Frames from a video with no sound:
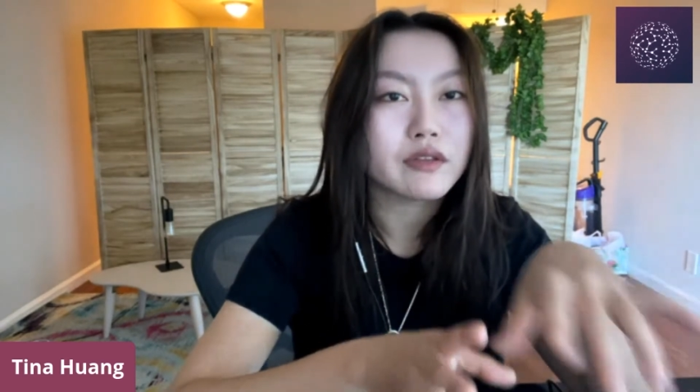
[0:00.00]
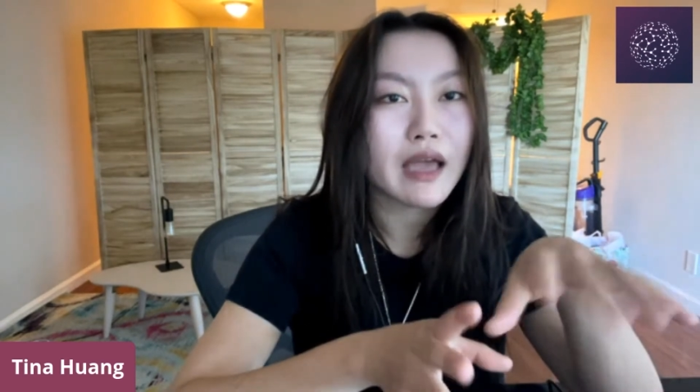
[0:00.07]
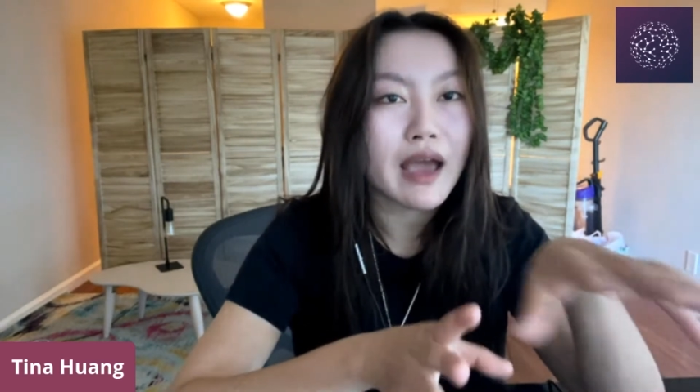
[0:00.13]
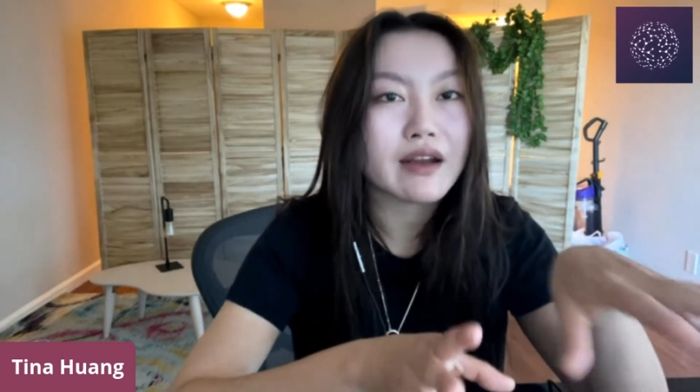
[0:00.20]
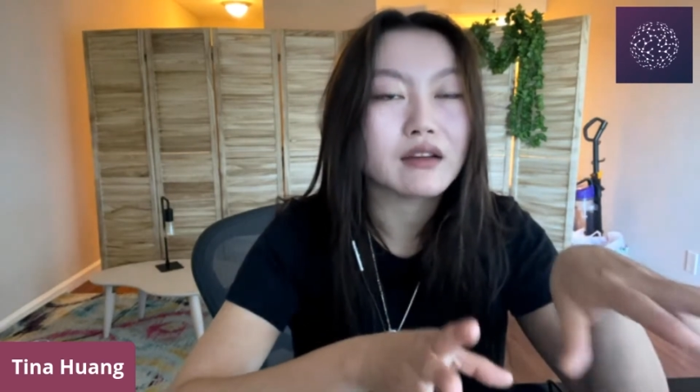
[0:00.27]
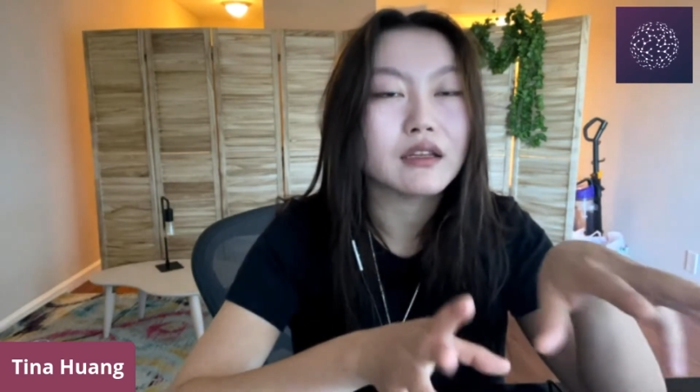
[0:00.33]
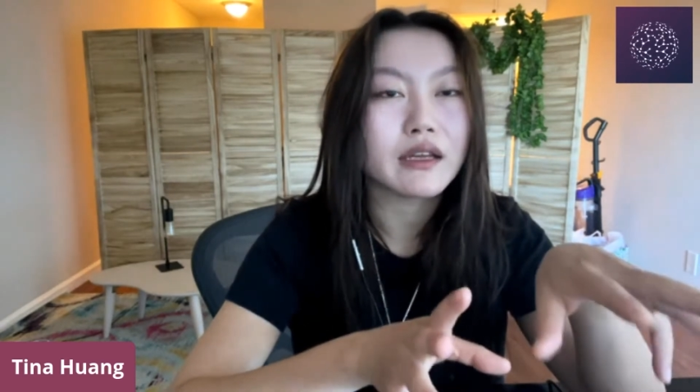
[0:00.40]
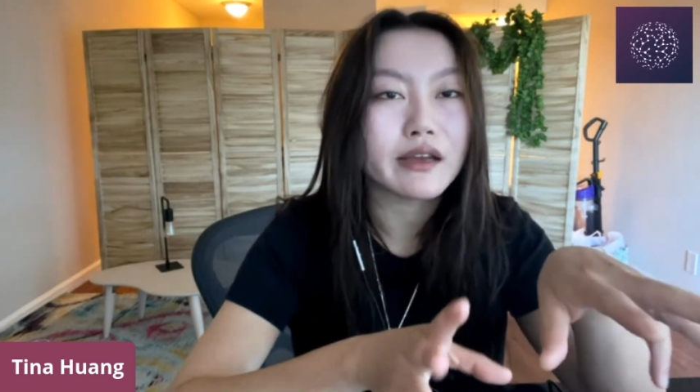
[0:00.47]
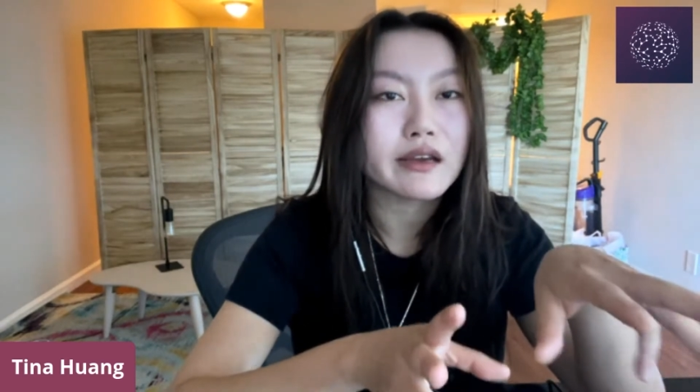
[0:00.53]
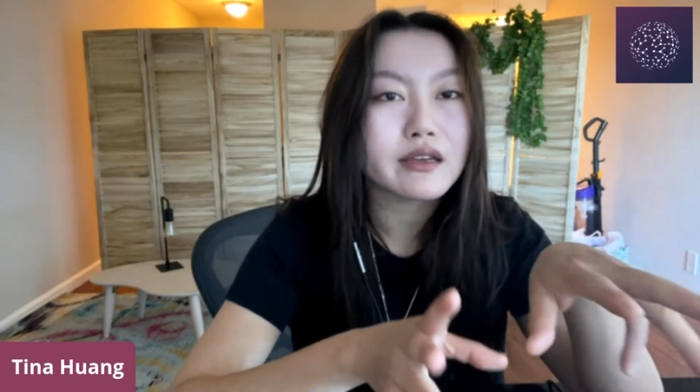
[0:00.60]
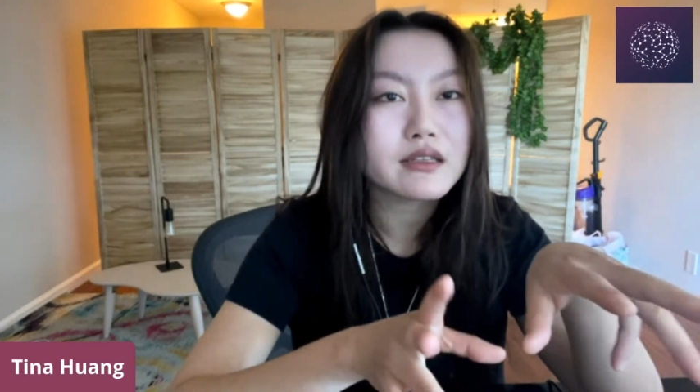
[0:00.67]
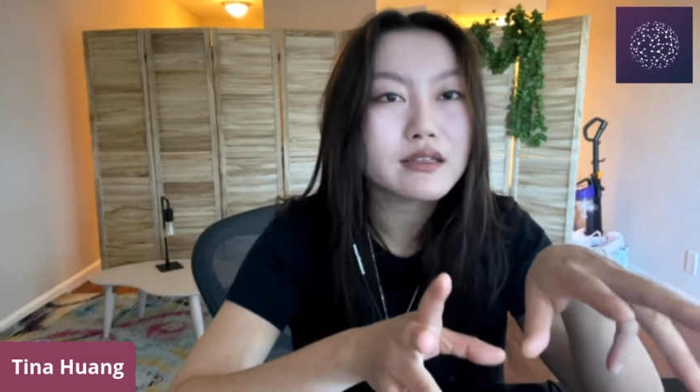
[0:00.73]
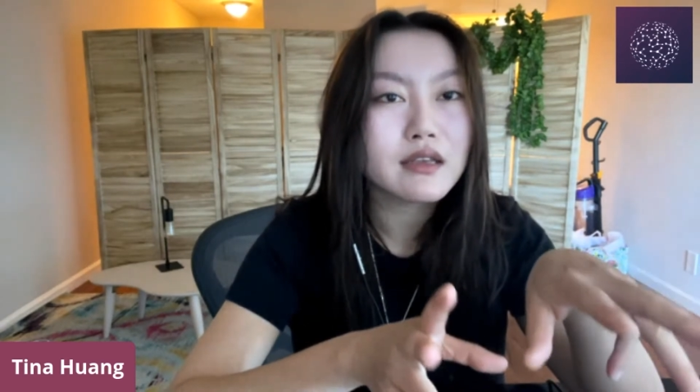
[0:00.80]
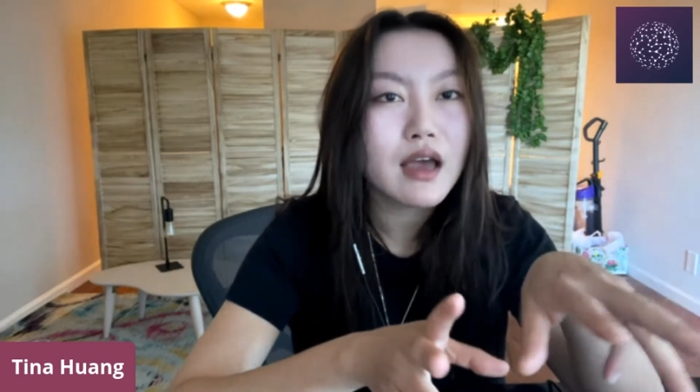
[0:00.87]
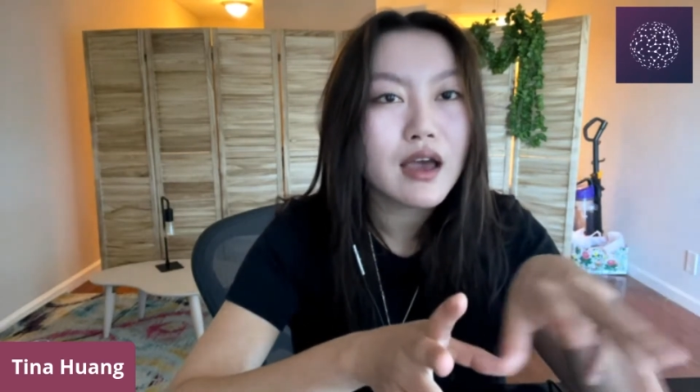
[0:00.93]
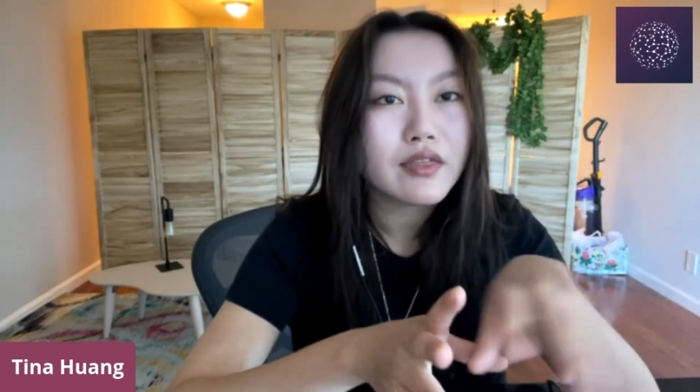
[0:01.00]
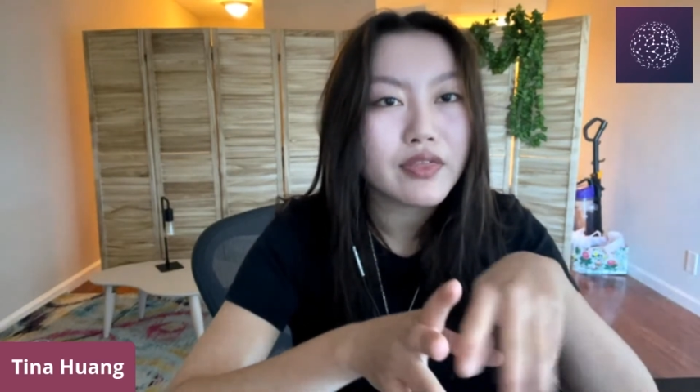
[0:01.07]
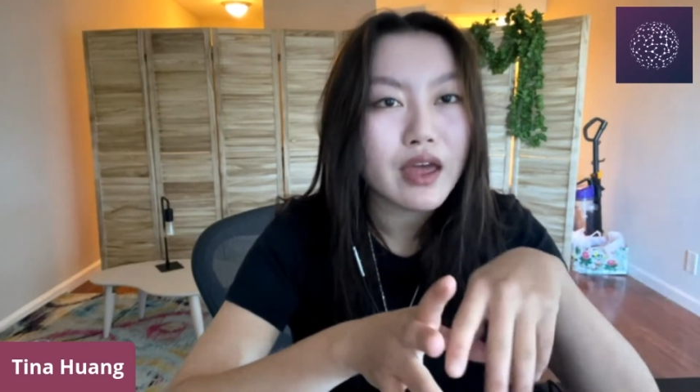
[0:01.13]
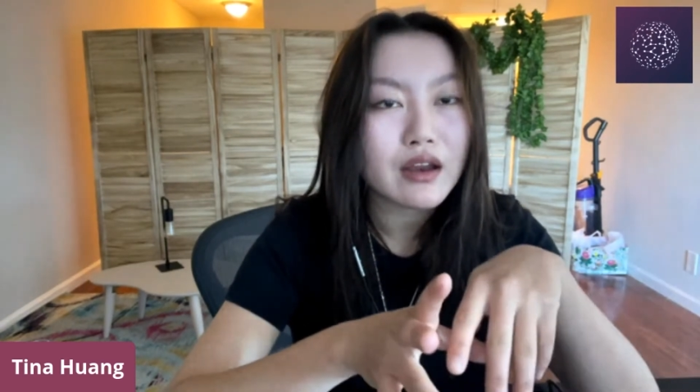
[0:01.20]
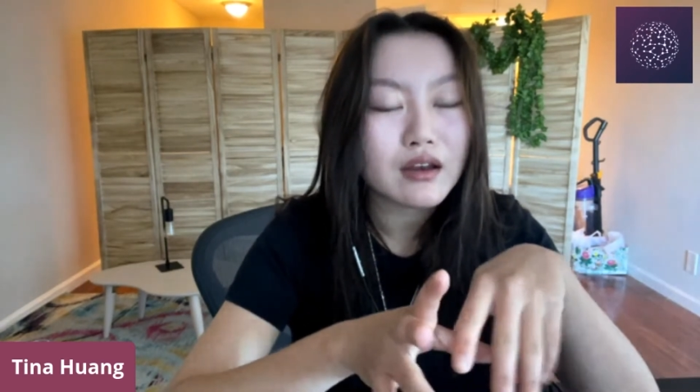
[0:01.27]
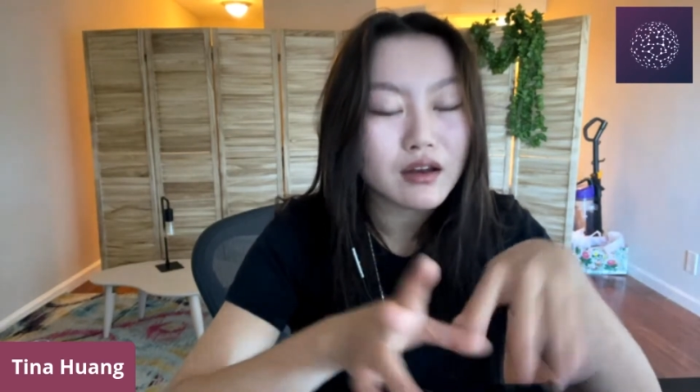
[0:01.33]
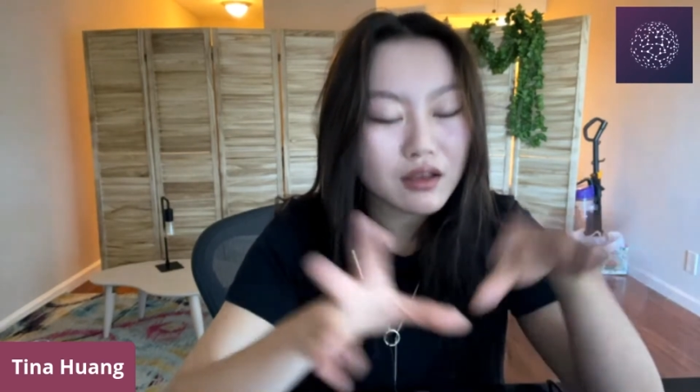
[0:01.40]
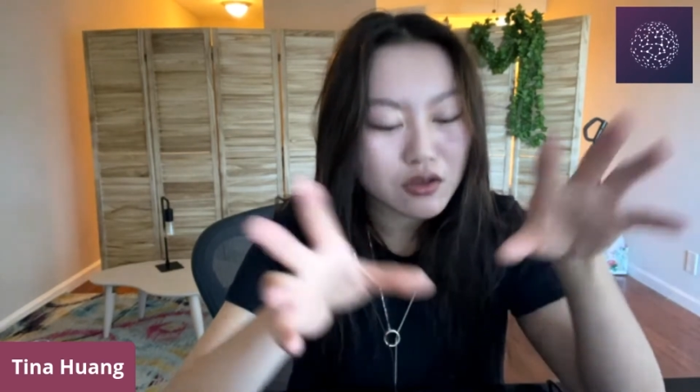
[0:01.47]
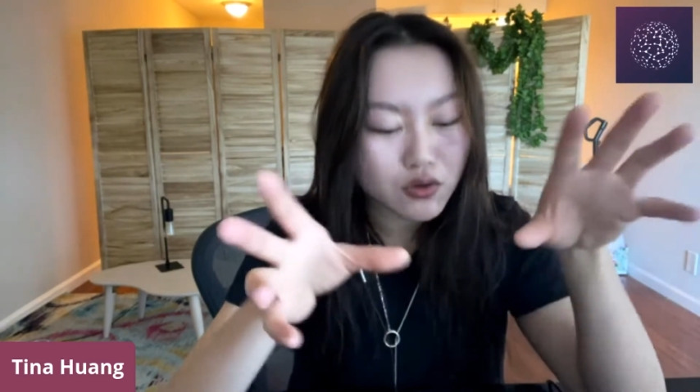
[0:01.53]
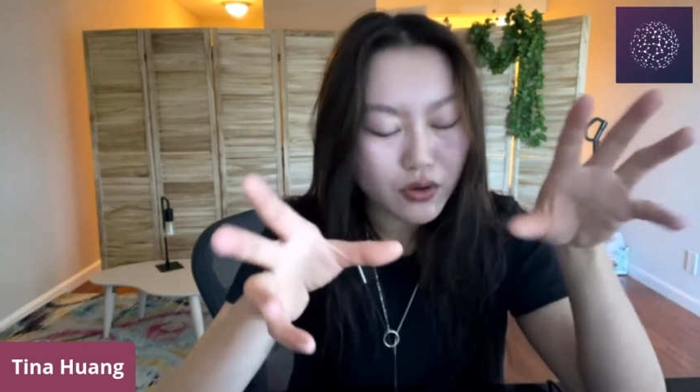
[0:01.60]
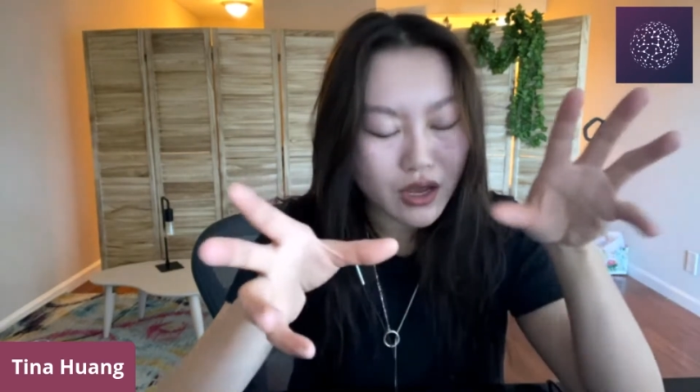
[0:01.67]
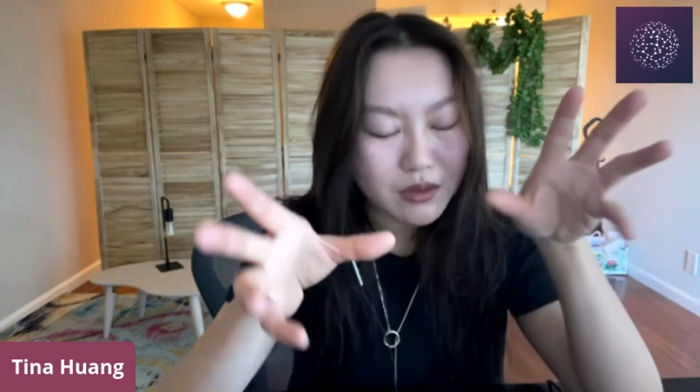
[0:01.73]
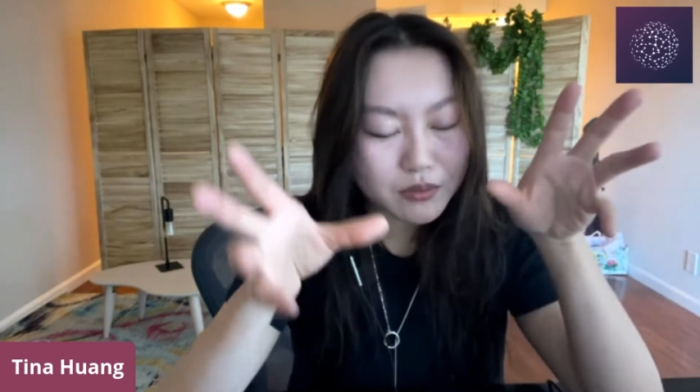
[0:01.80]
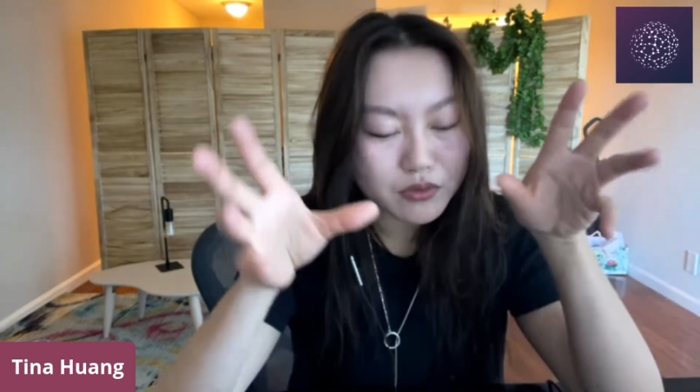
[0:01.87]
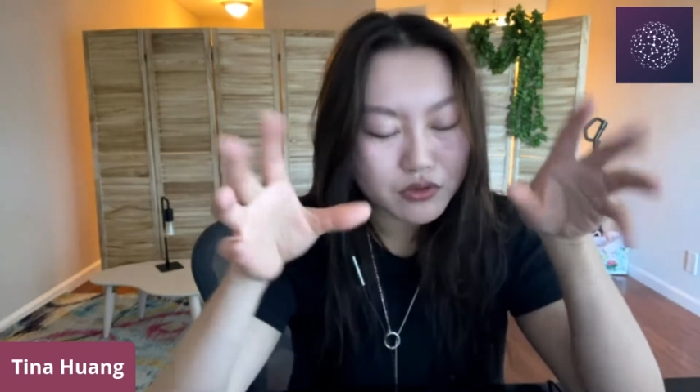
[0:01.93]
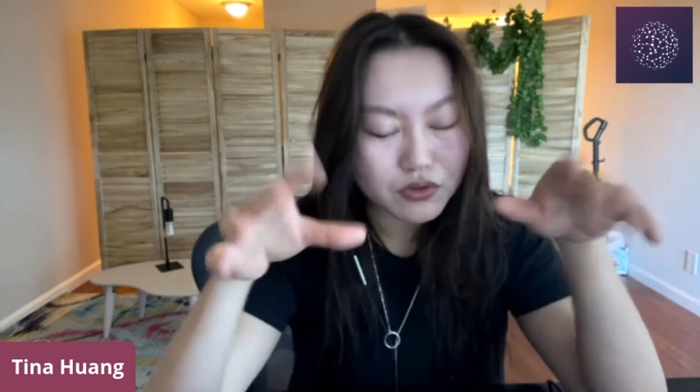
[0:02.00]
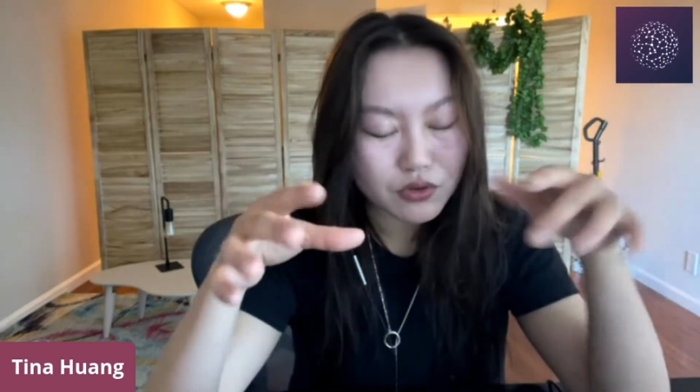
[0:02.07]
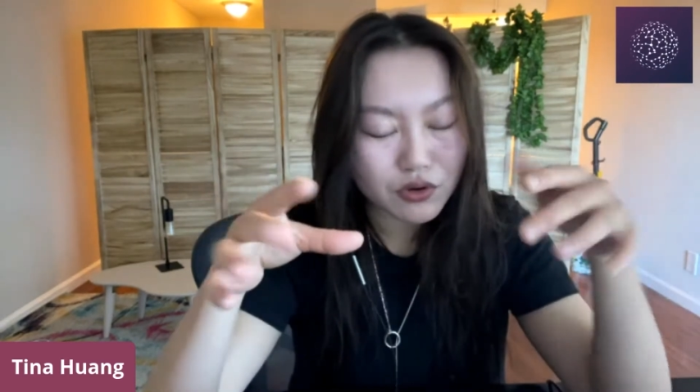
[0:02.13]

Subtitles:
analytics, then you're able to